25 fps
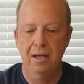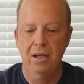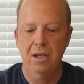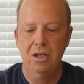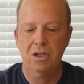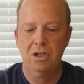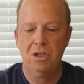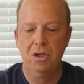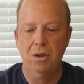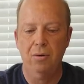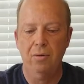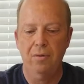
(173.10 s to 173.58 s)

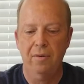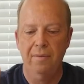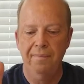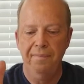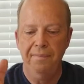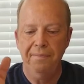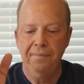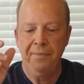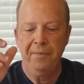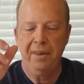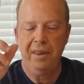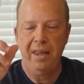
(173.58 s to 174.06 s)
So
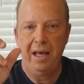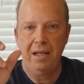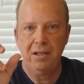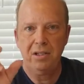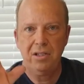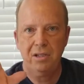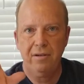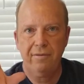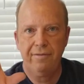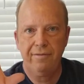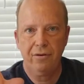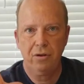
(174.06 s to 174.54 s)

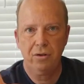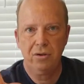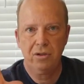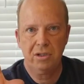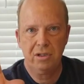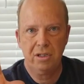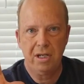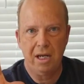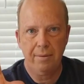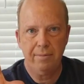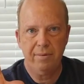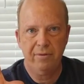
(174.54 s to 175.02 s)
that's the
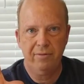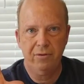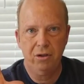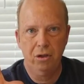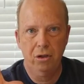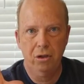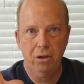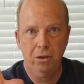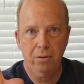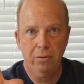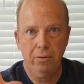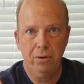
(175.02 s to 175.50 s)
first type of
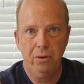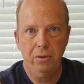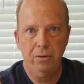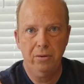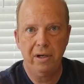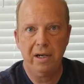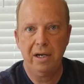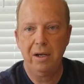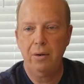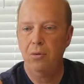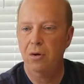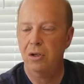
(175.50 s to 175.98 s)
guru,
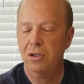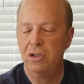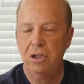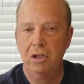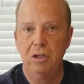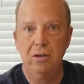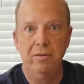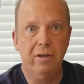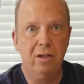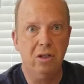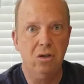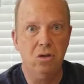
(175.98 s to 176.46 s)
and I want you
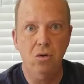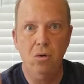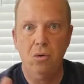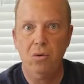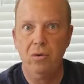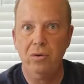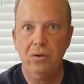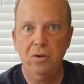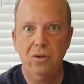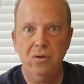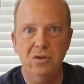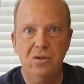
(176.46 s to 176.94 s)
to
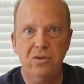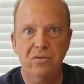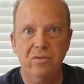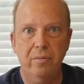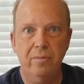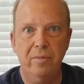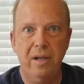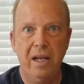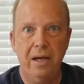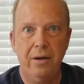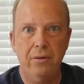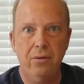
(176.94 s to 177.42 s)
ignore those
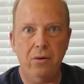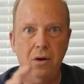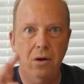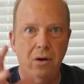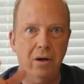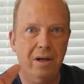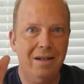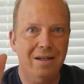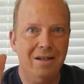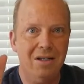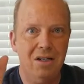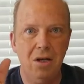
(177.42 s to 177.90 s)
from now
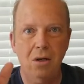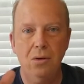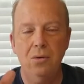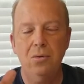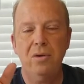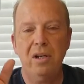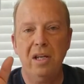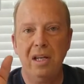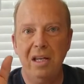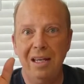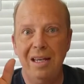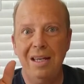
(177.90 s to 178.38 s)
on.
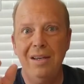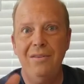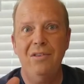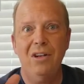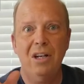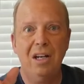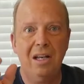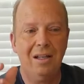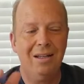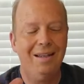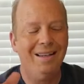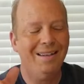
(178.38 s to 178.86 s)
Don't
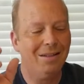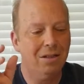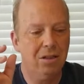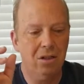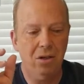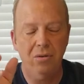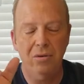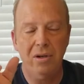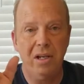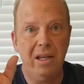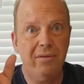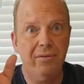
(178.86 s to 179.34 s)
even click,
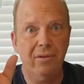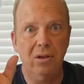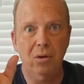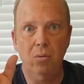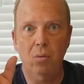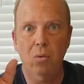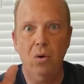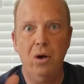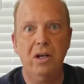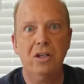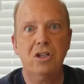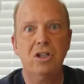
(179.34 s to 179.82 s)
don't even
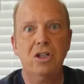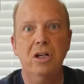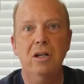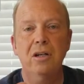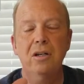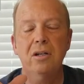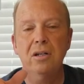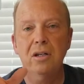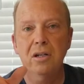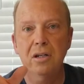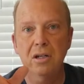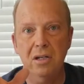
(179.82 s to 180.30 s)
watch.
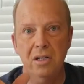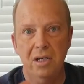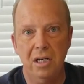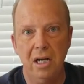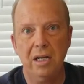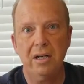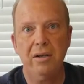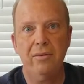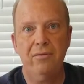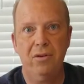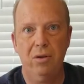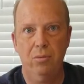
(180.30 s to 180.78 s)

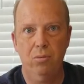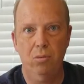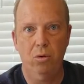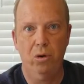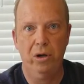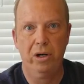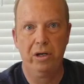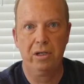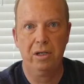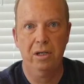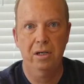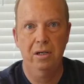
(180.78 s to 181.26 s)
None of them work.